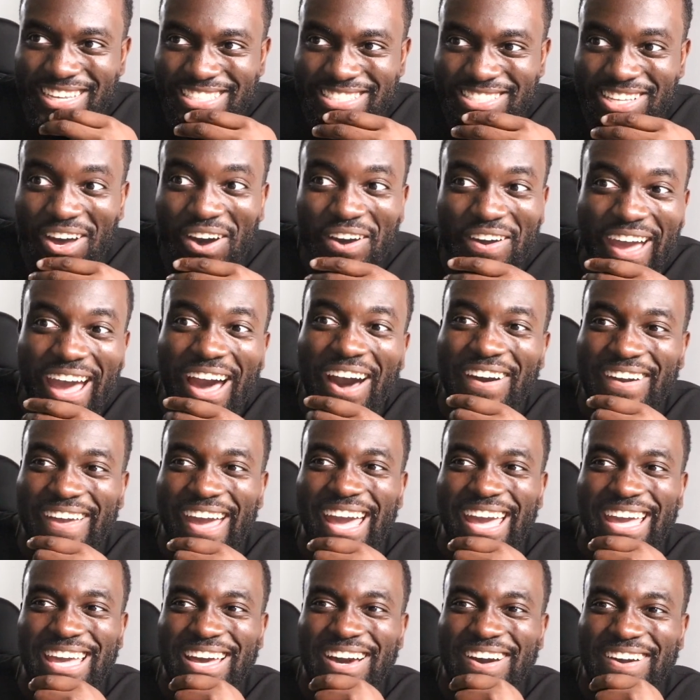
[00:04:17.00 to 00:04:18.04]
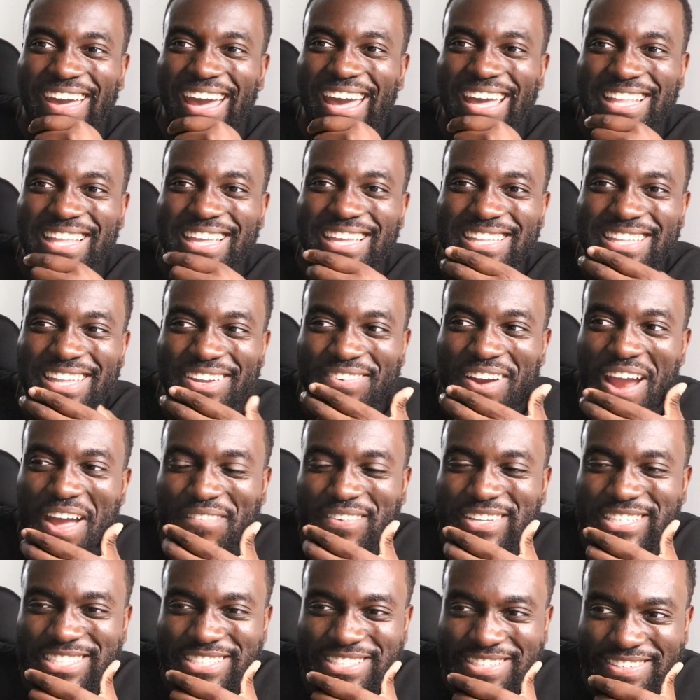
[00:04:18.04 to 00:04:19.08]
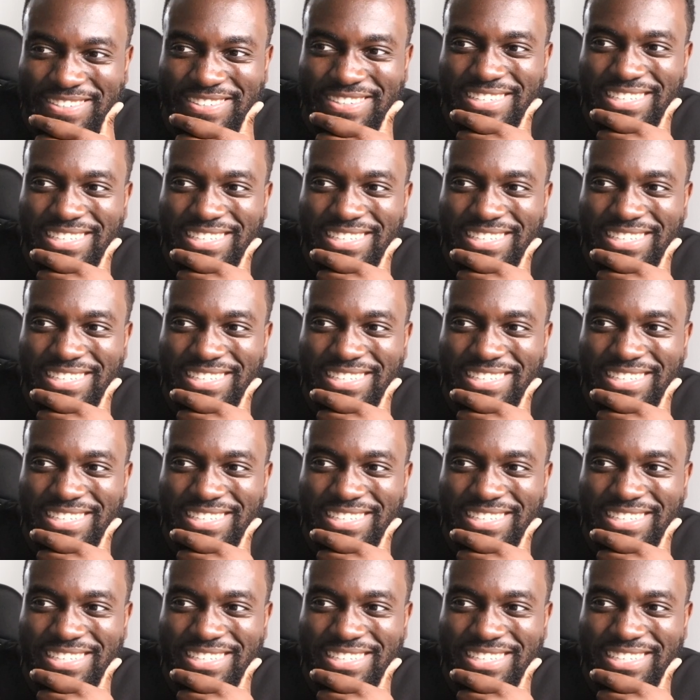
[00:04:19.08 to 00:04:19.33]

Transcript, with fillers: Okay, okay, okay. They're rhyming too.